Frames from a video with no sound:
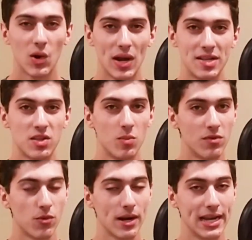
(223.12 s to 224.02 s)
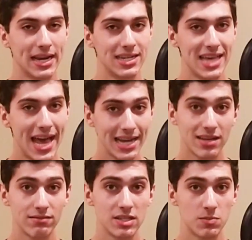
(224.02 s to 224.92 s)
Alright, so before I get into
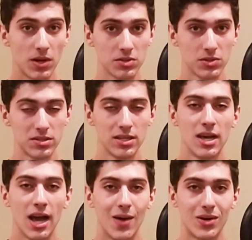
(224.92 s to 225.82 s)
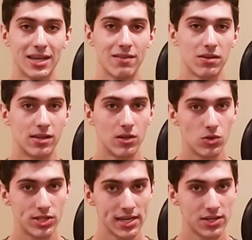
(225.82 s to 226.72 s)
any of these puzzles, I want to give a
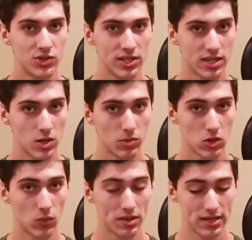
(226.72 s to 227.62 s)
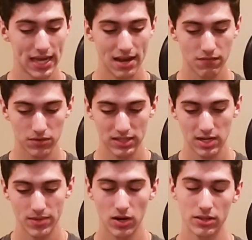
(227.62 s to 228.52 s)
huge thank you to the cubicle once again for
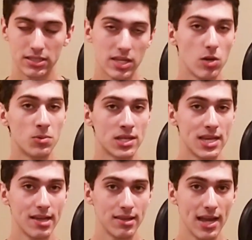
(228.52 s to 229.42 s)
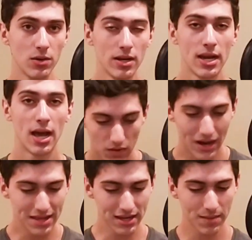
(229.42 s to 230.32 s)
sending me all these cubes to test out. So
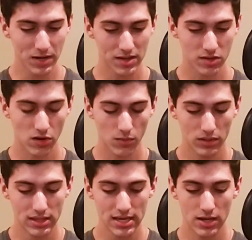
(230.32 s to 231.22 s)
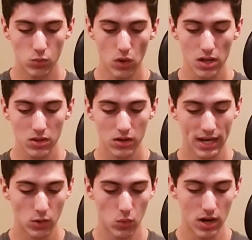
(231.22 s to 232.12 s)
I think I'm going to start with the
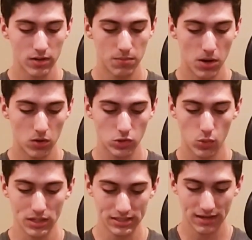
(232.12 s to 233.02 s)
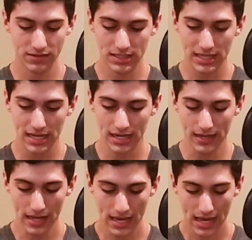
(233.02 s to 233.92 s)
Guanlong and Guanpo
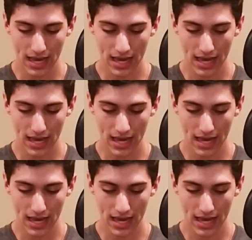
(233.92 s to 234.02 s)
2017,